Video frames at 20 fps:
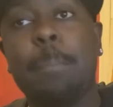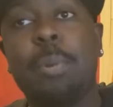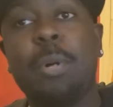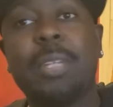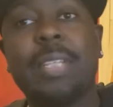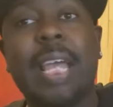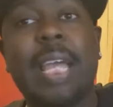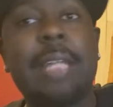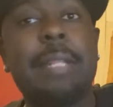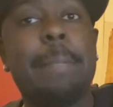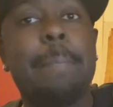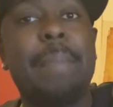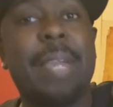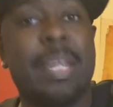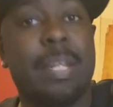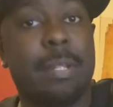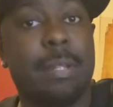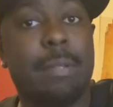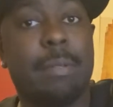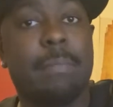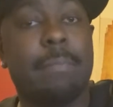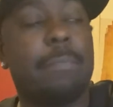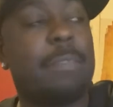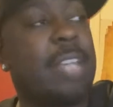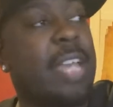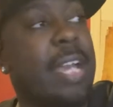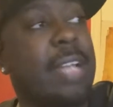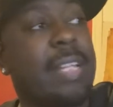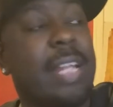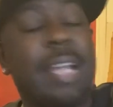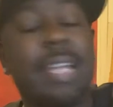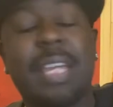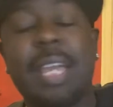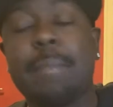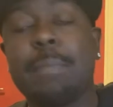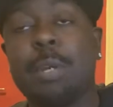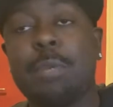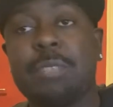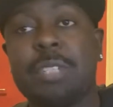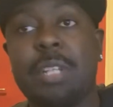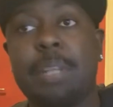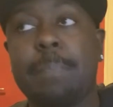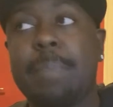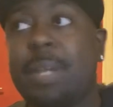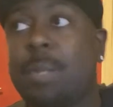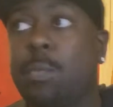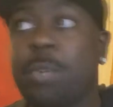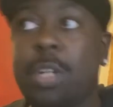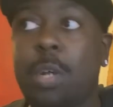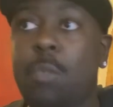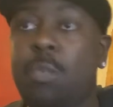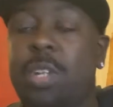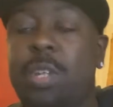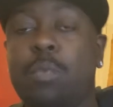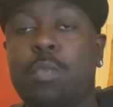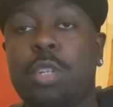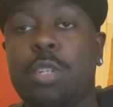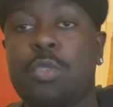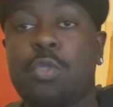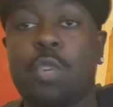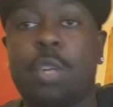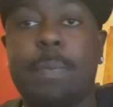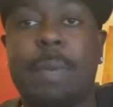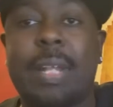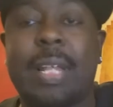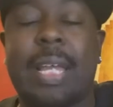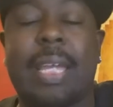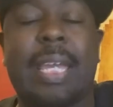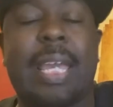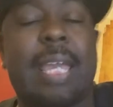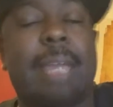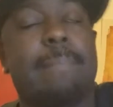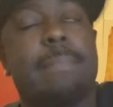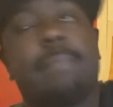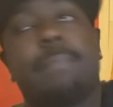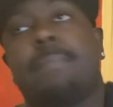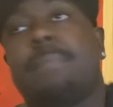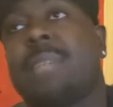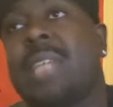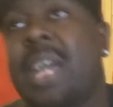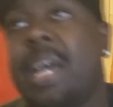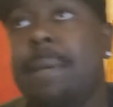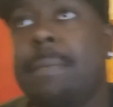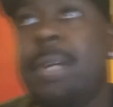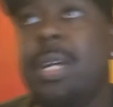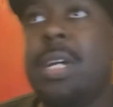put that in the bin. Yeah, that game goes in the bin. We don't really want to talk about that game. yeah?